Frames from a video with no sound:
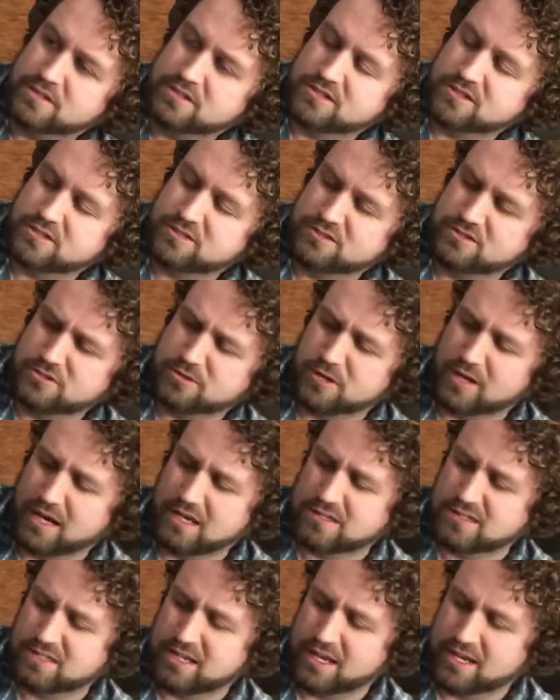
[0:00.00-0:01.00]
so it
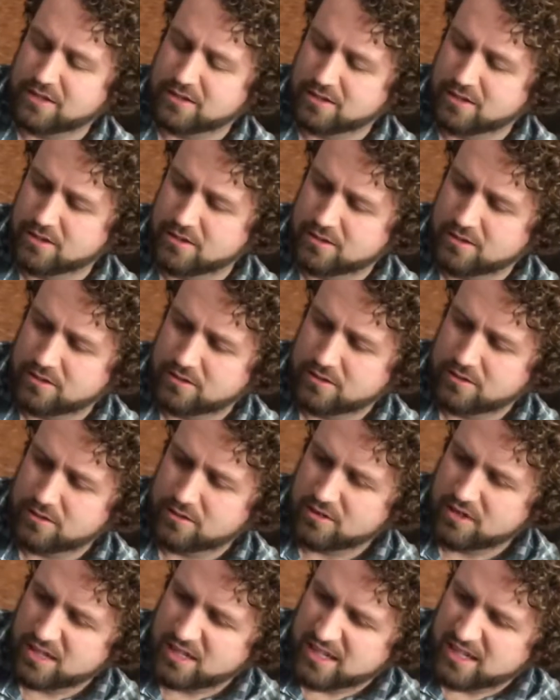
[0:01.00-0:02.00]
has
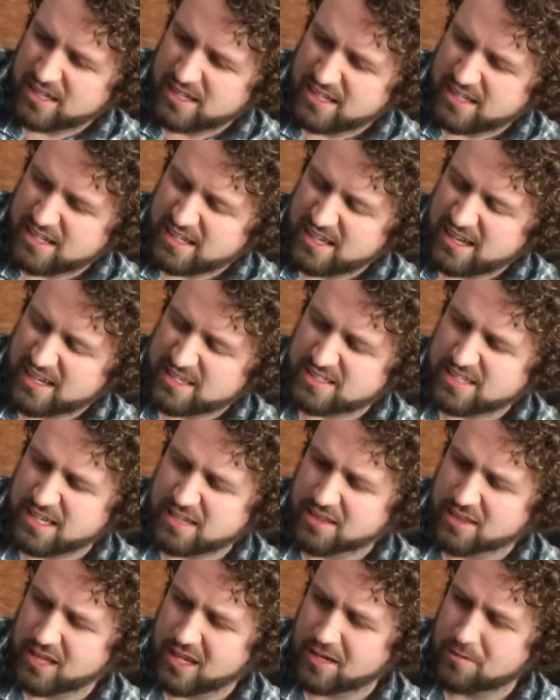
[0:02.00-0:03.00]

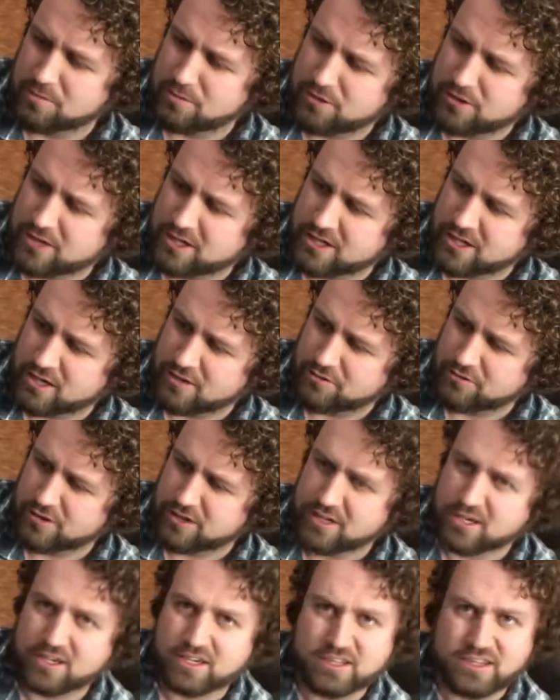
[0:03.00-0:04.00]
that library
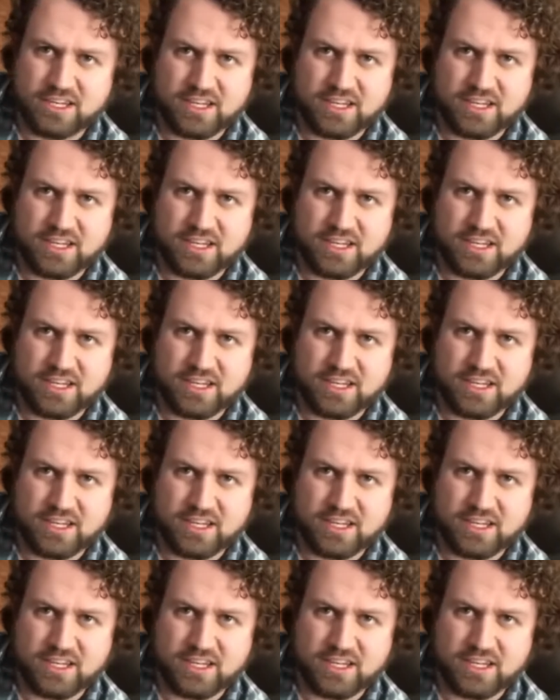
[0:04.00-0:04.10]
covering on it